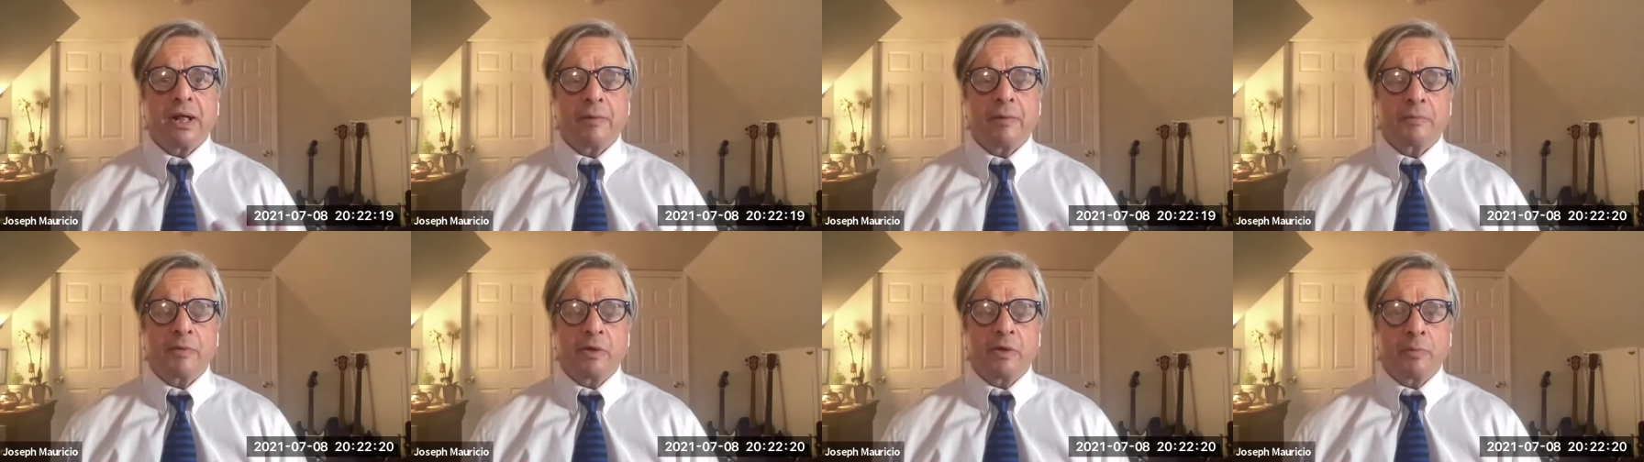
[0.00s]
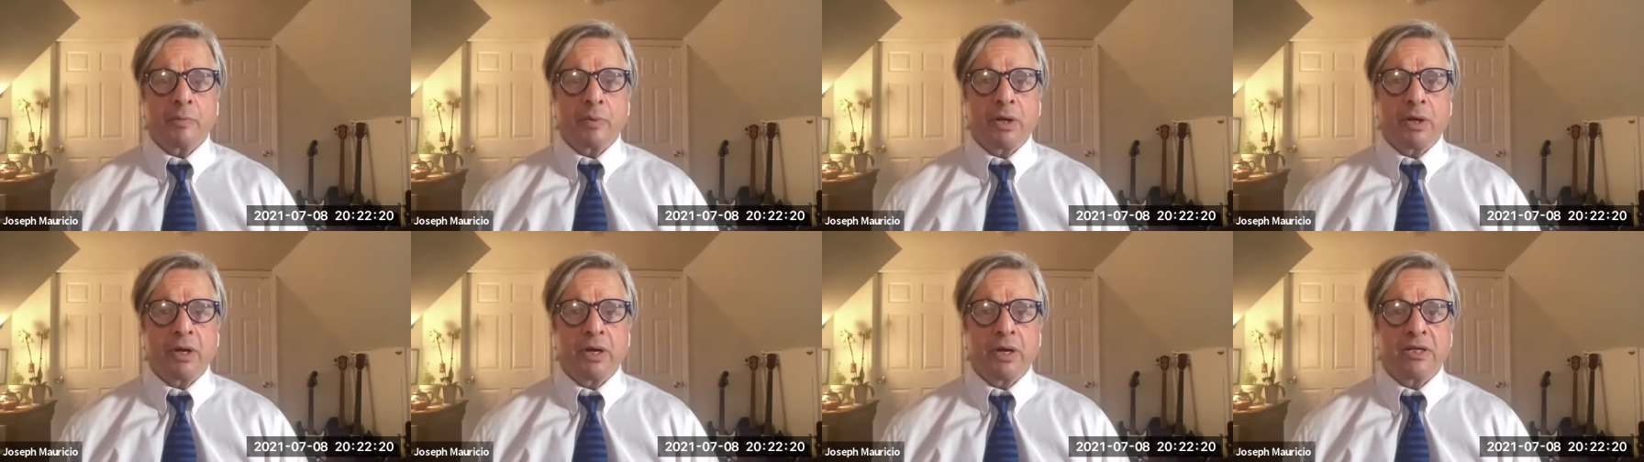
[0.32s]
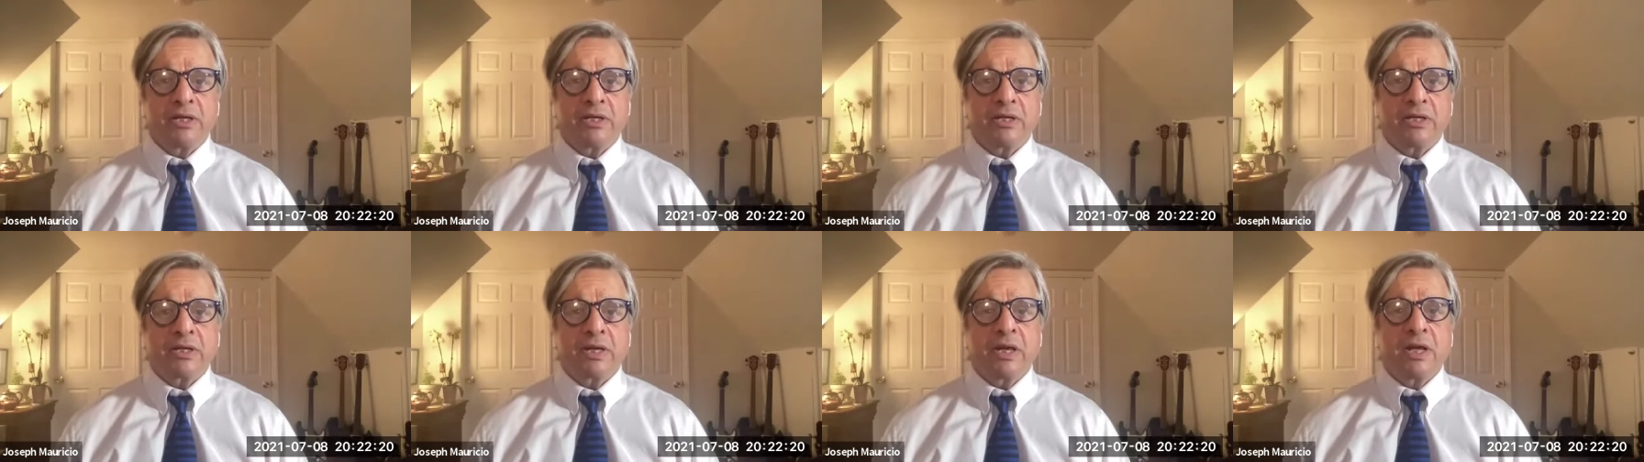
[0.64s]
calm your
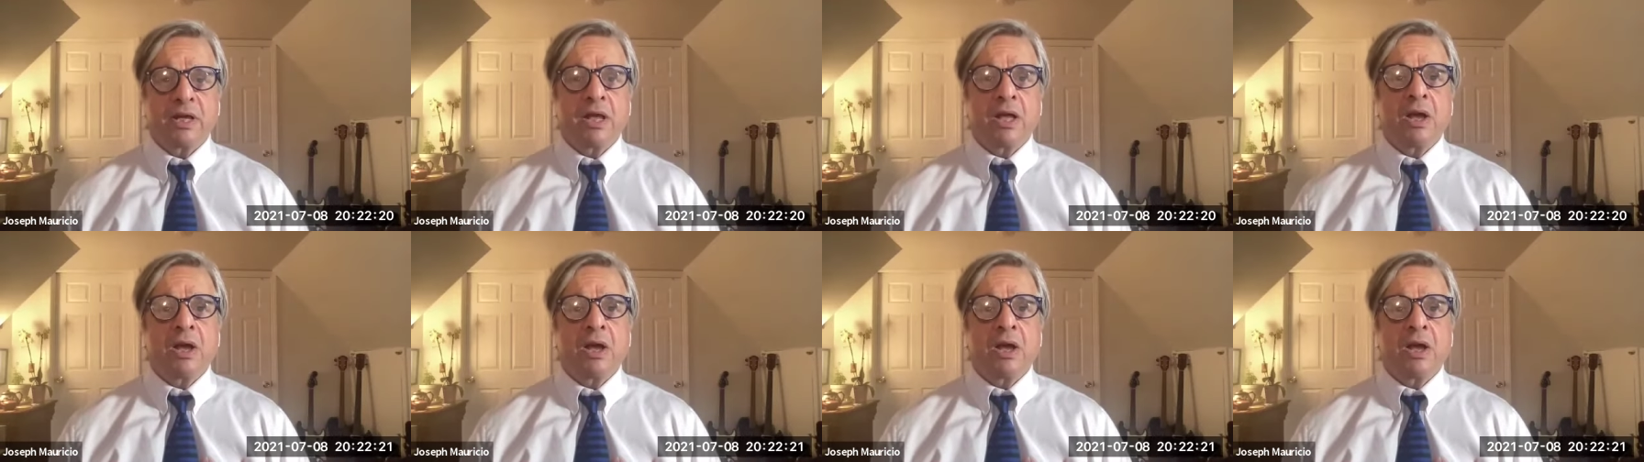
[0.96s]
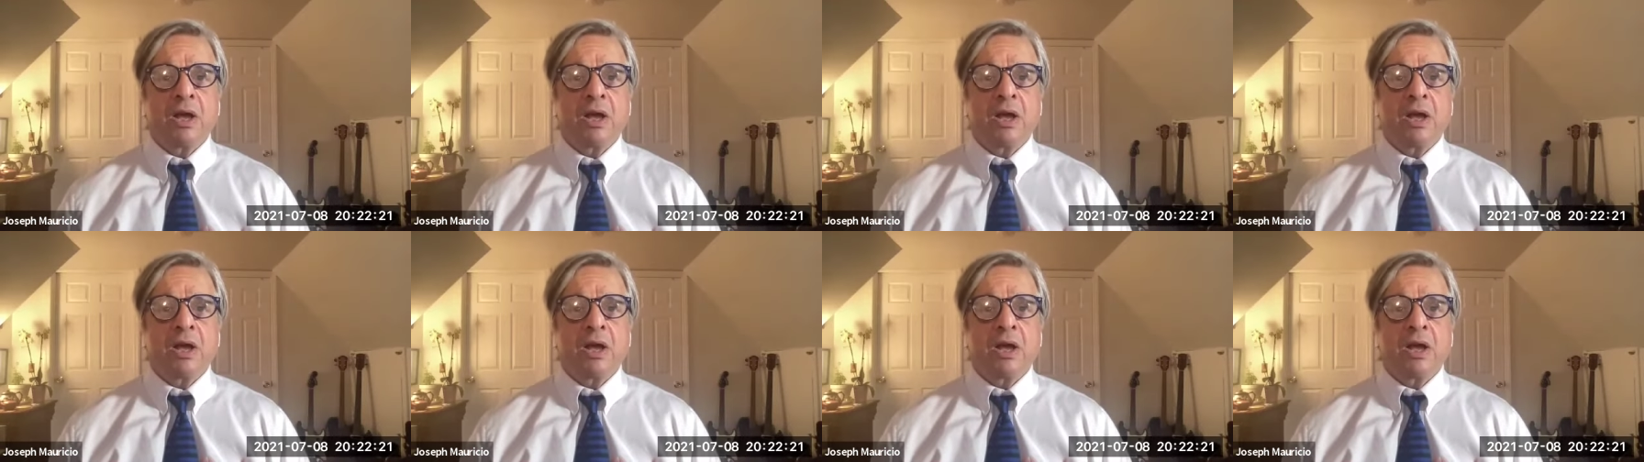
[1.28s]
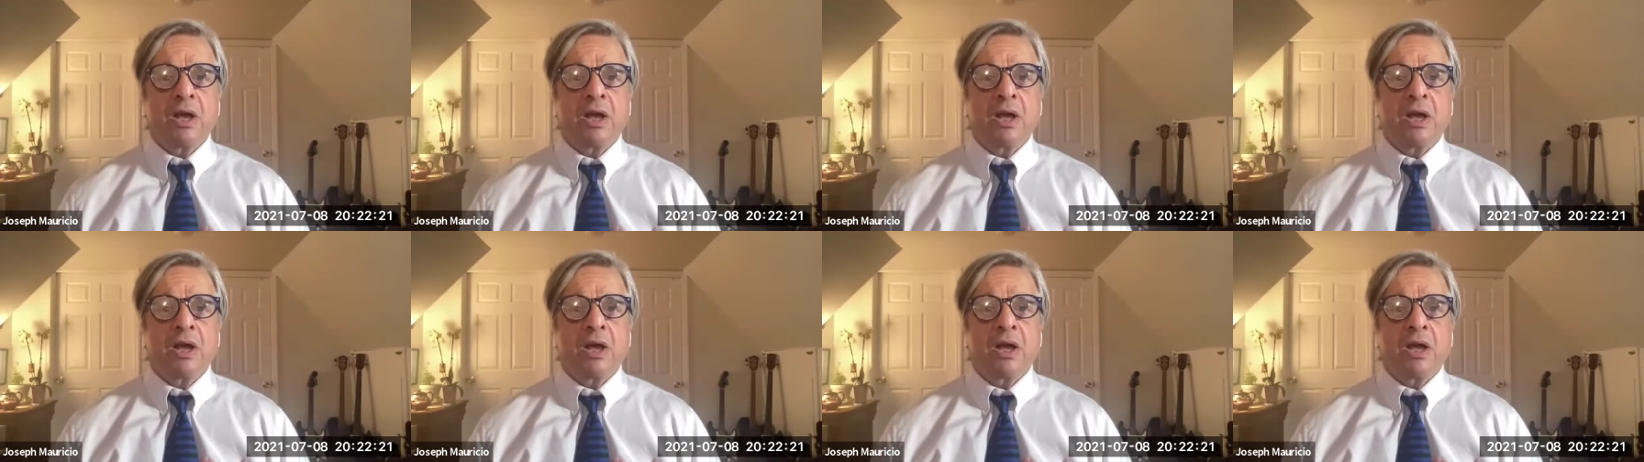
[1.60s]
mind,
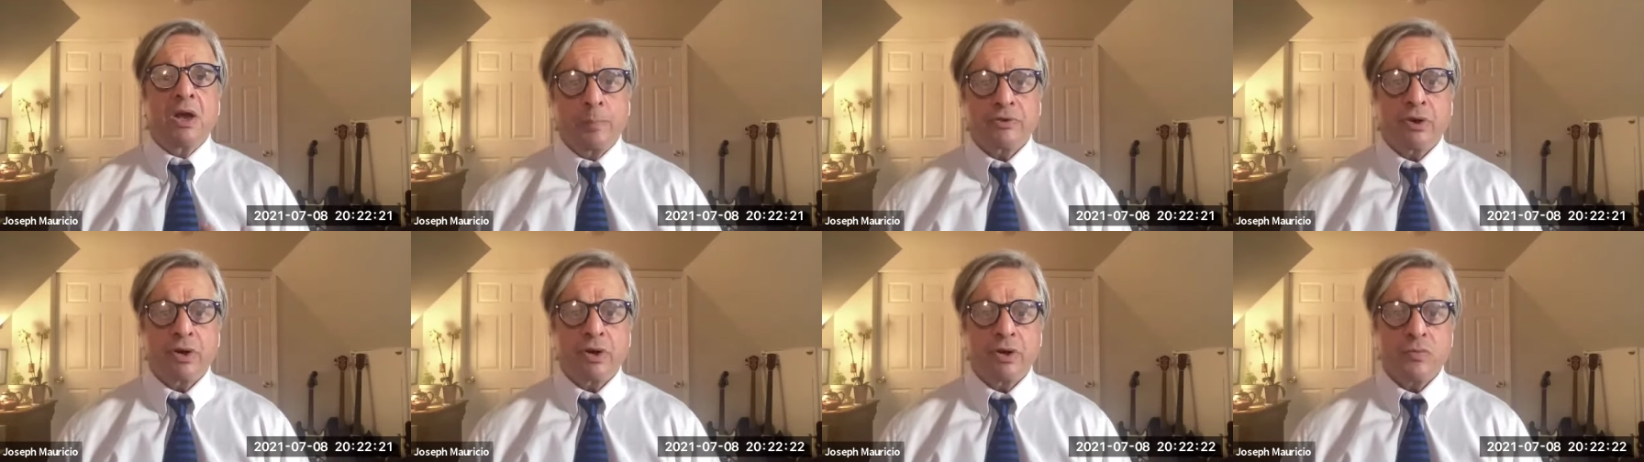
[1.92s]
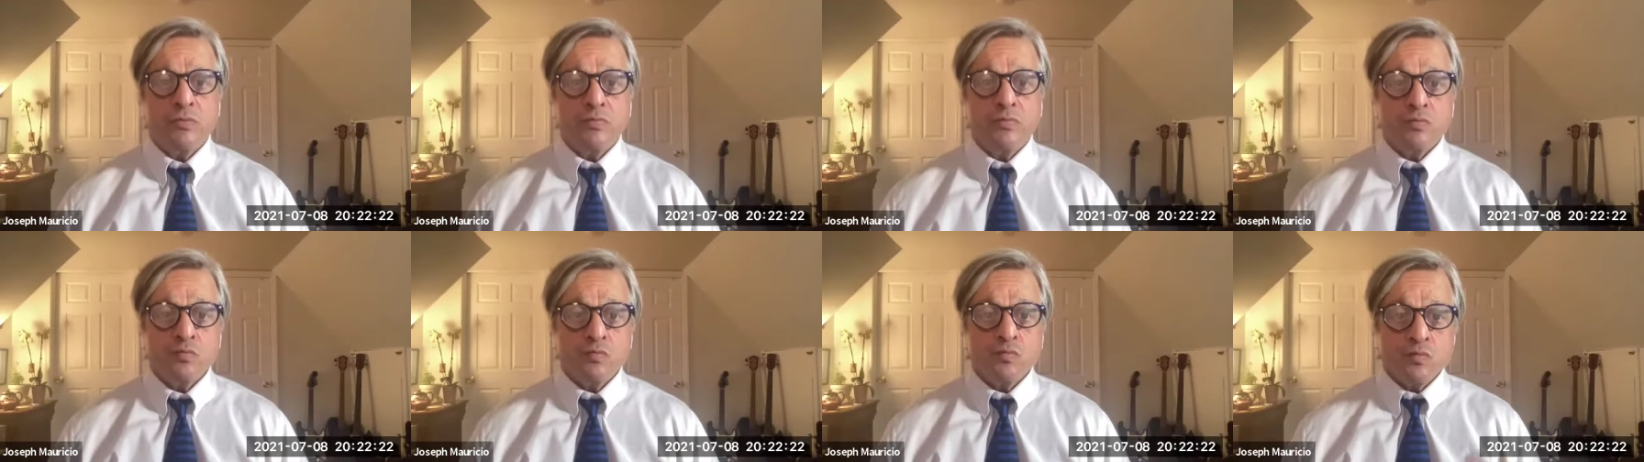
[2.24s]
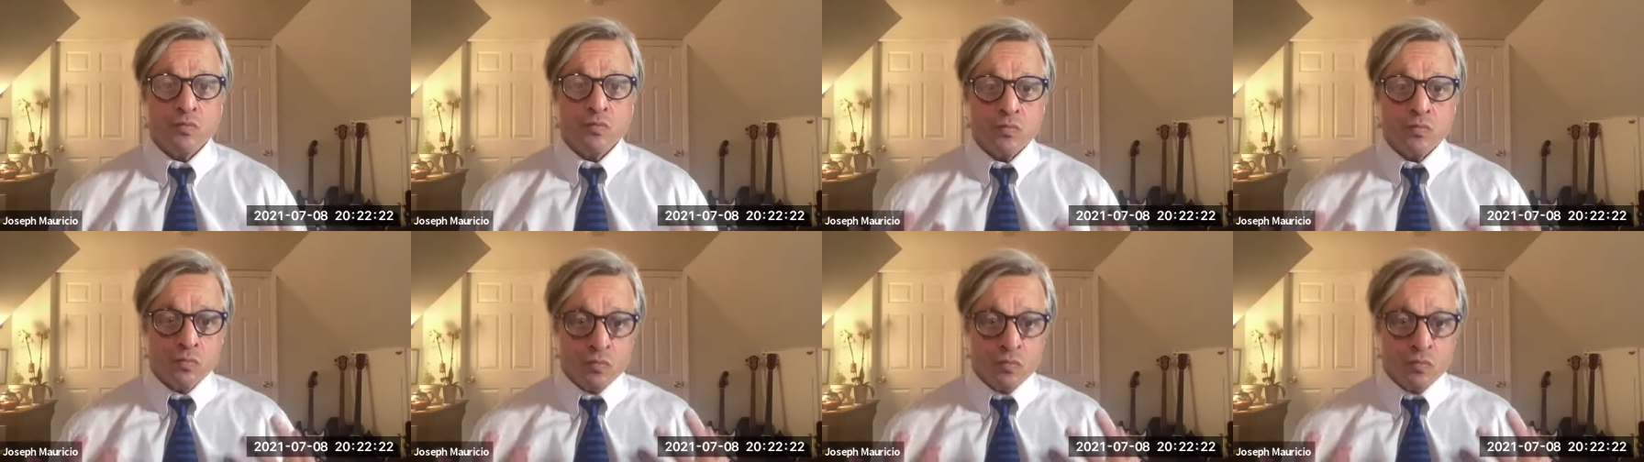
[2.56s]
open your heart,